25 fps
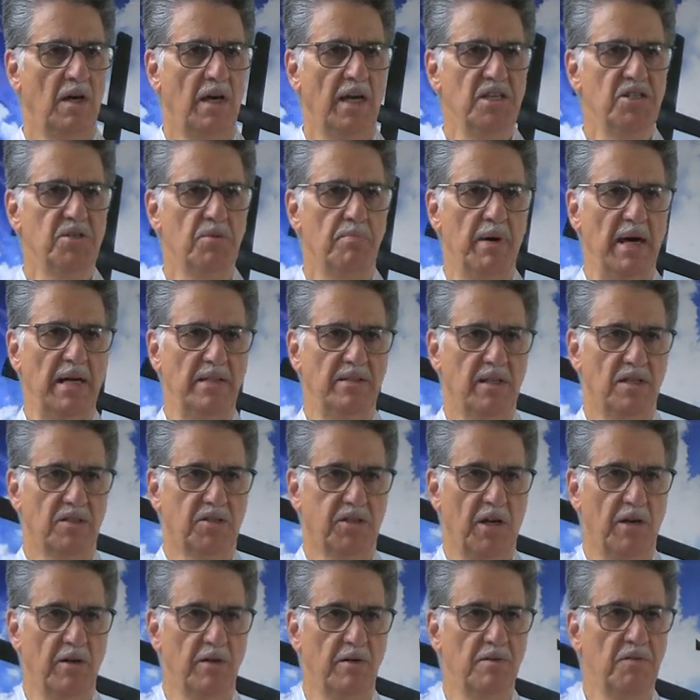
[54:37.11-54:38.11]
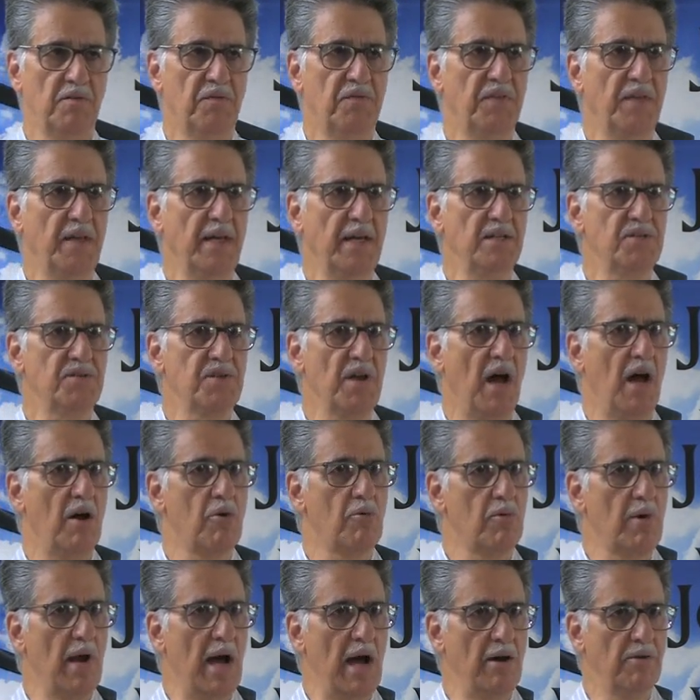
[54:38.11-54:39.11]
He's about to turn things
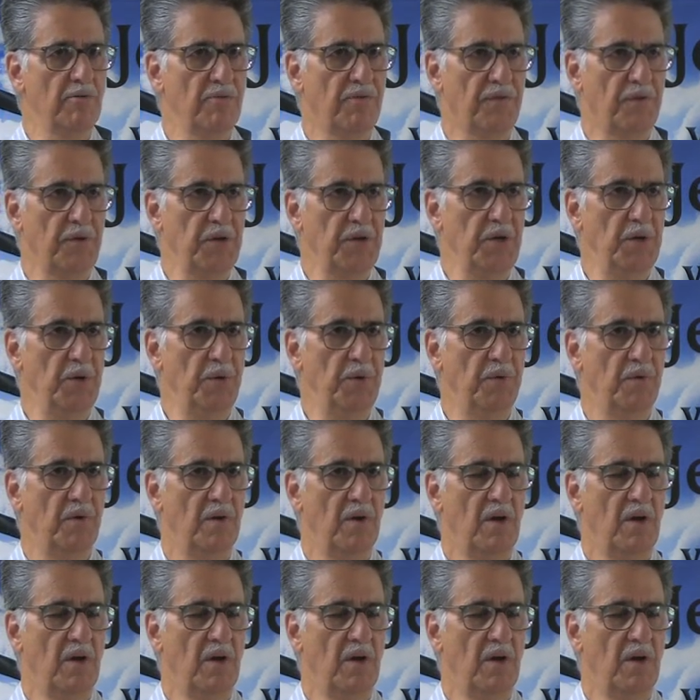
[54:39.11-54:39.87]
around for you.